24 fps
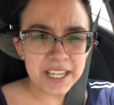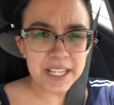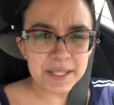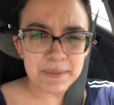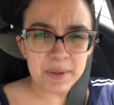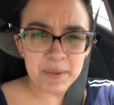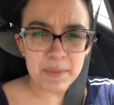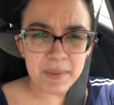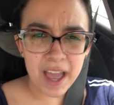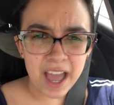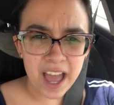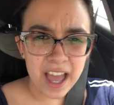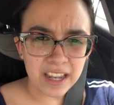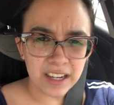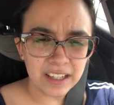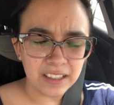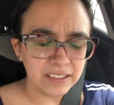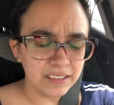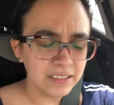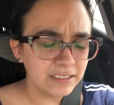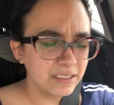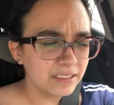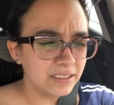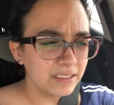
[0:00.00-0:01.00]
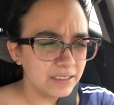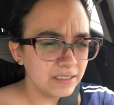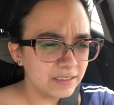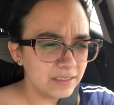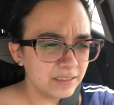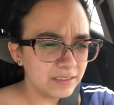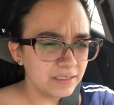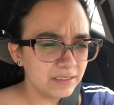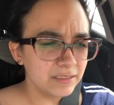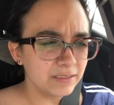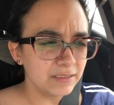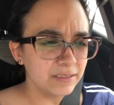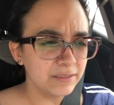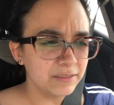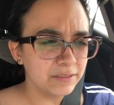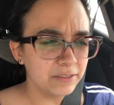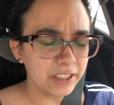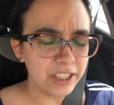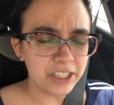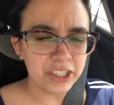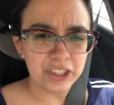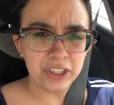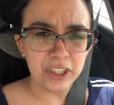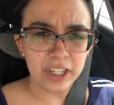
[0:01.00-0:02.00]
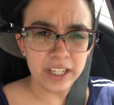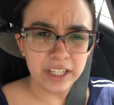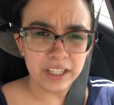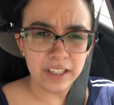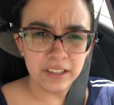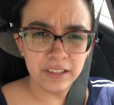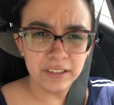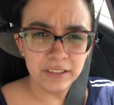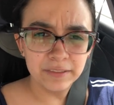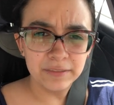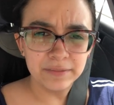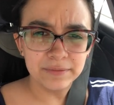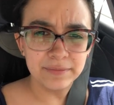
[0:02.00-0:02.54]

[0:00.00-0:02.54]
makes me mad and frustrated.